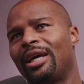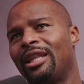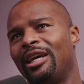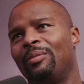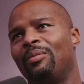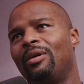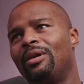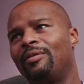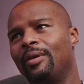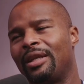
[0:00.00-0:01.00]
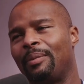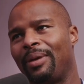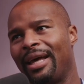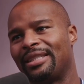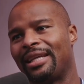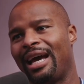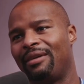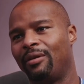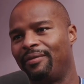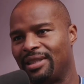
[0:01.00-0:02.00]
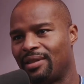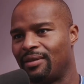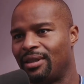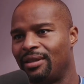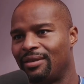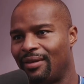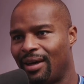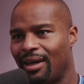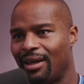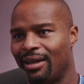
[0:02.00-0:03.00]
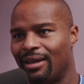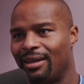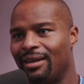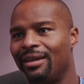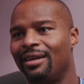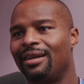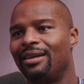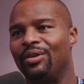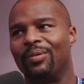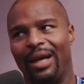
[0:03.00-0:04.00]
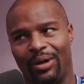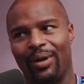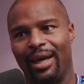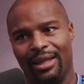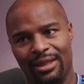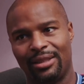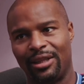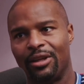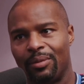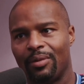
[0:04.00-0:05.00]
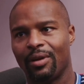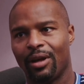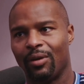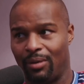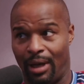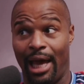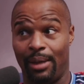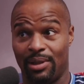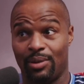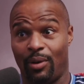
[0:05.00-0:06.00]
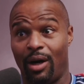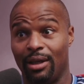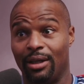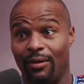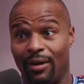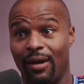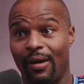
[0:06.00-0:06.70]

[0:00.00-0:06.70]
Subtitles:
them, if you look at the players they have offensively, right? You're like, okay, this team, you know, Adams is balling, right?